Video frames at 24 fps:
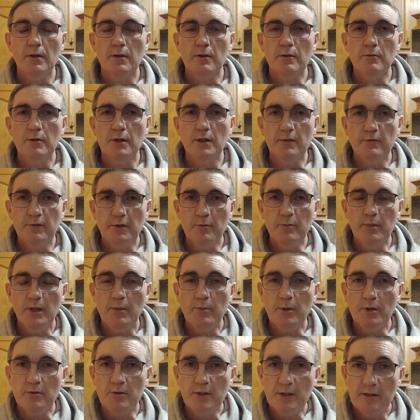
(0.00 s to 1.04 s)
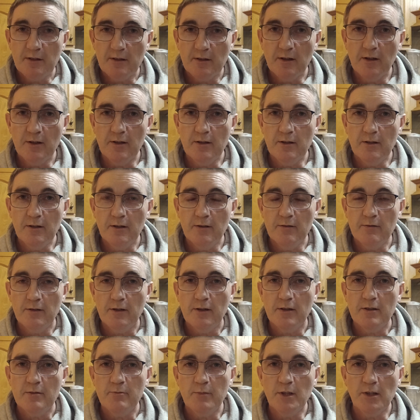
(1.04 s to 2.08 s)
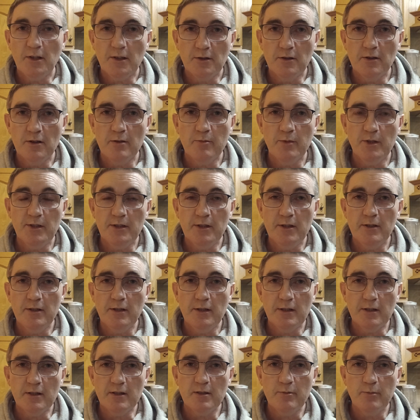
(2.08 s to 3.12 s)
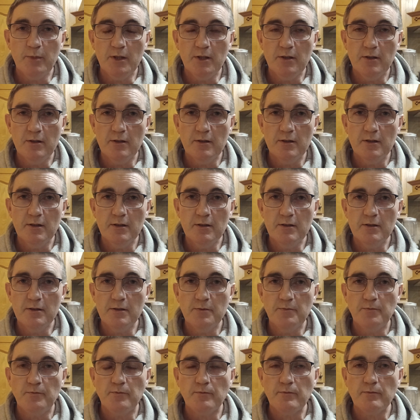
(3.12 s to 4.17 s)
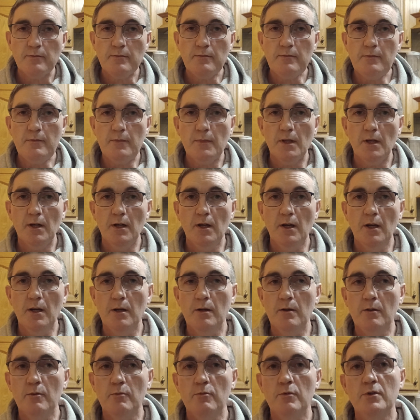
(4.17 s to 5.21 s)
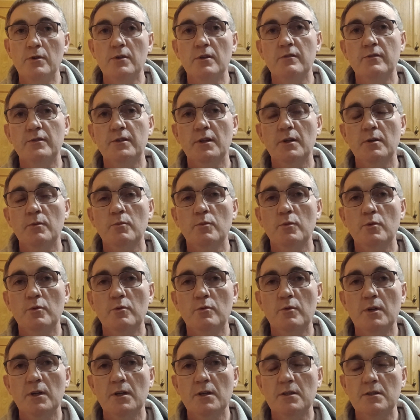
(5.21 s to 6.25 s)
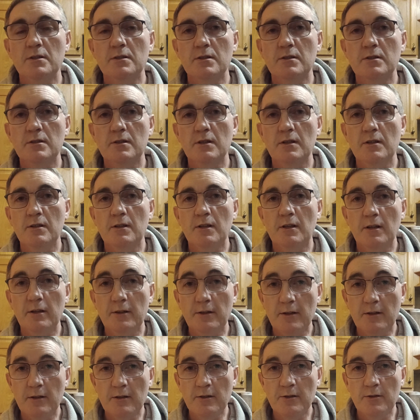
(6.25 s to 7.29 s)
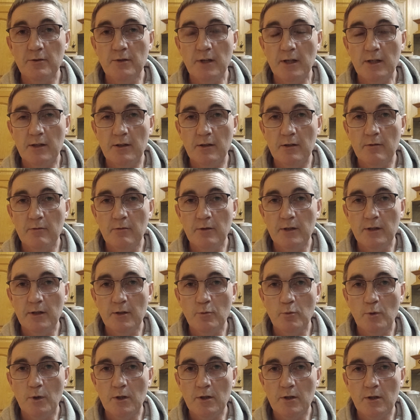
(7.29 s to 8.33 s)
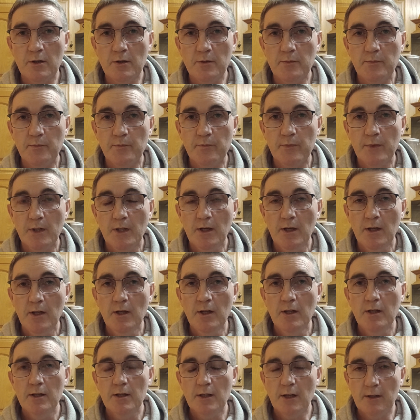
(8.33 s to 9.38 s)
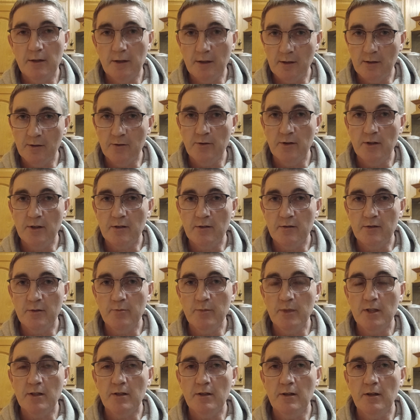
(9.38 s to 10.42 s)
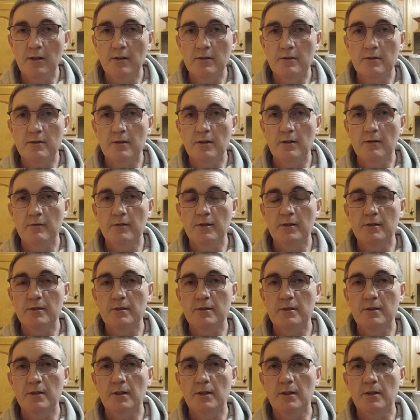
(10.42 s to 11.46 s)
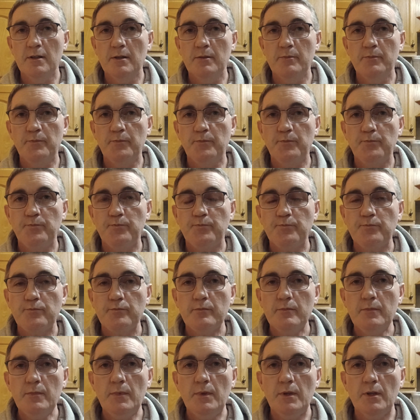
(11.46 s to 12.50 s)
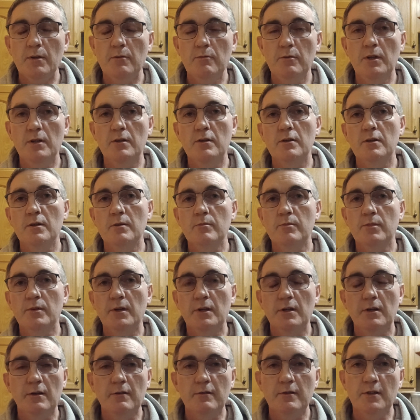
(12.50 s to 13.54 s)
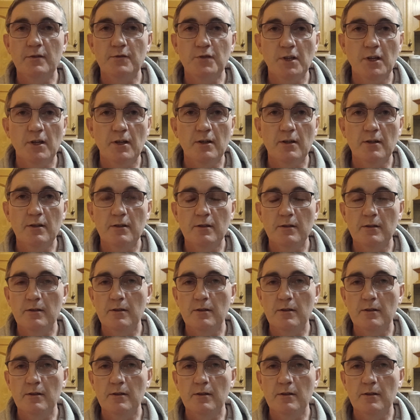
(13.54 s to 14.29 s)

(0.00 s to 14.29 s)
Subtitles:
quite a few people recently have asked me to talk about near-death experiences. One of them was the clinical director where I work, the clinical director of the mental health service. We ended up having a chat